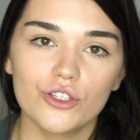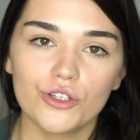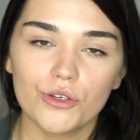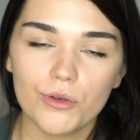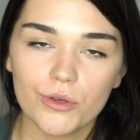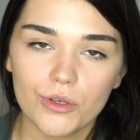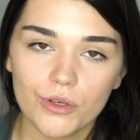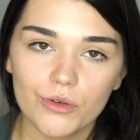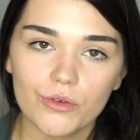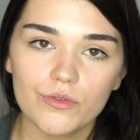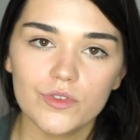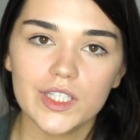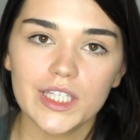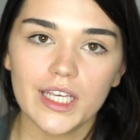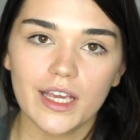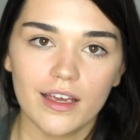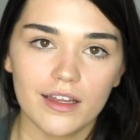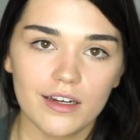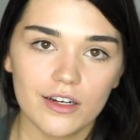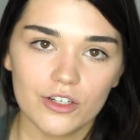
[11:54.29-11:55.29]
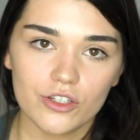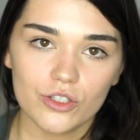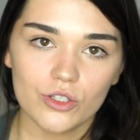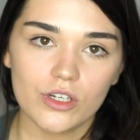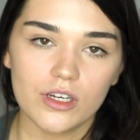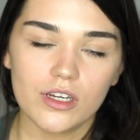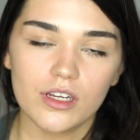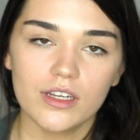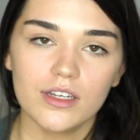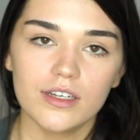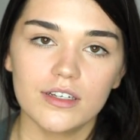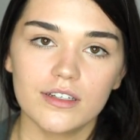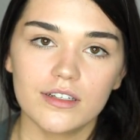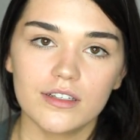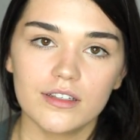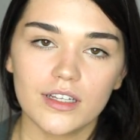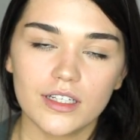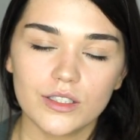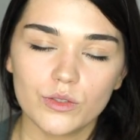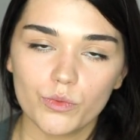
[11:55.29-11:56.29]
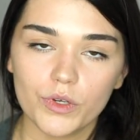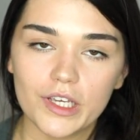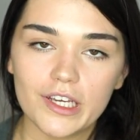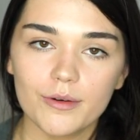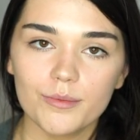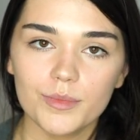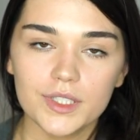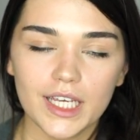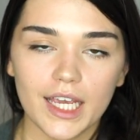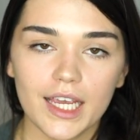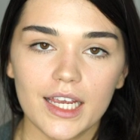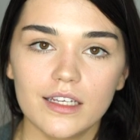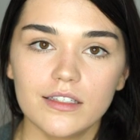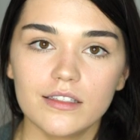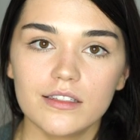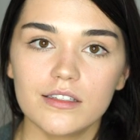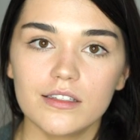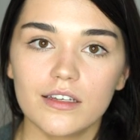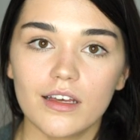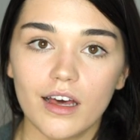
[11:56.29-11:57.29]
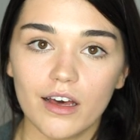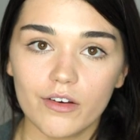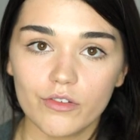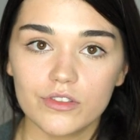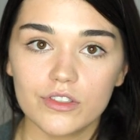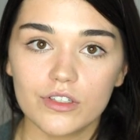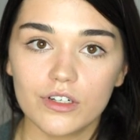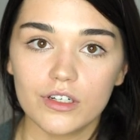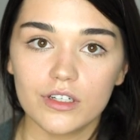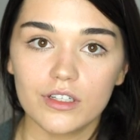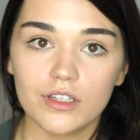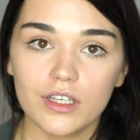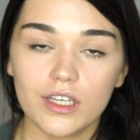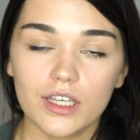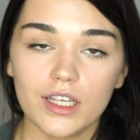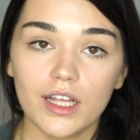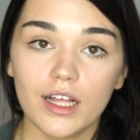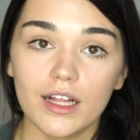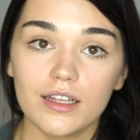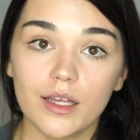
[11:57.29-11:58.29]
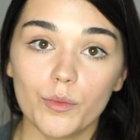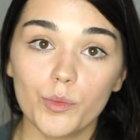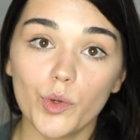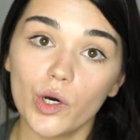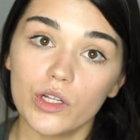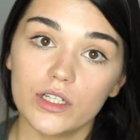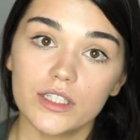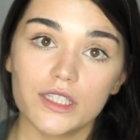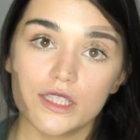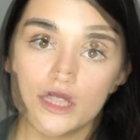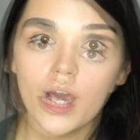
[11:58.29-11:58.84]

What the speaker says: to use the energy that we obtained after the lipolysis.